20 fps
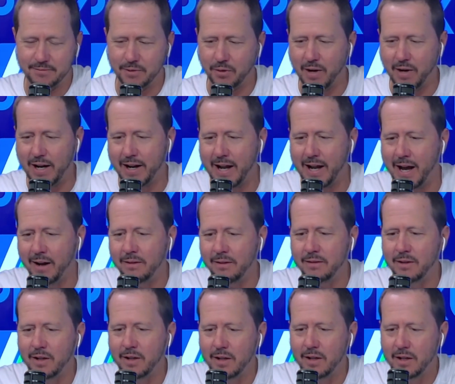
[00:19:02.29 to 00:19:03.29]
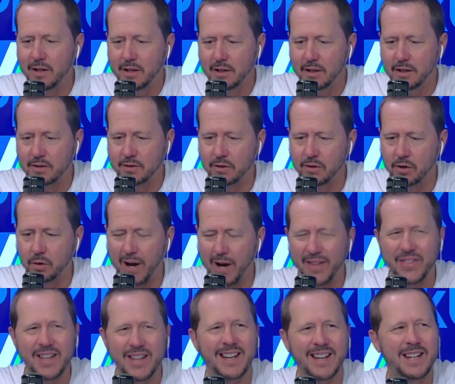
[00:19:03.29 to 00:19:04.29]
But right now, let's go.
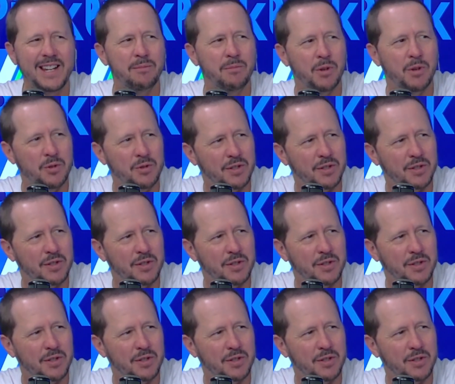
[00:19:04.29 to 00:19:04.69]
I think I need